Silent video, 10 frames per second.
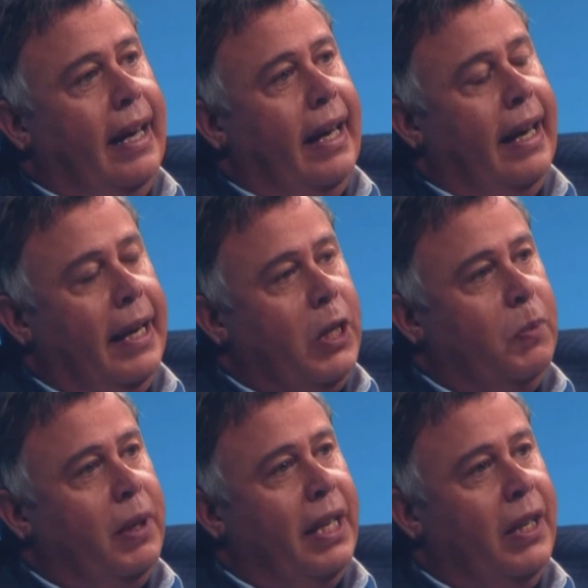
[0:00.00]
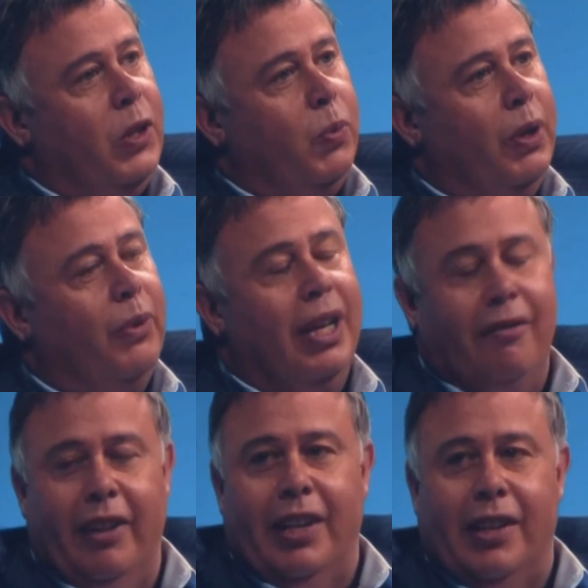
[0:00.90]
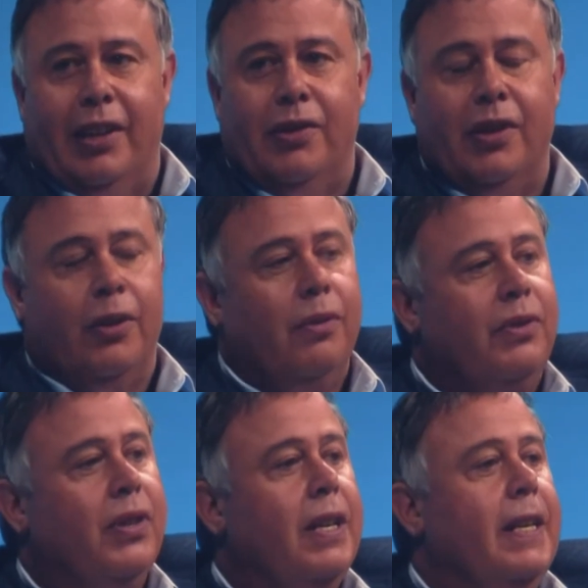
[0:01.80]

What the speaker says: HP as we reinvent ourselves.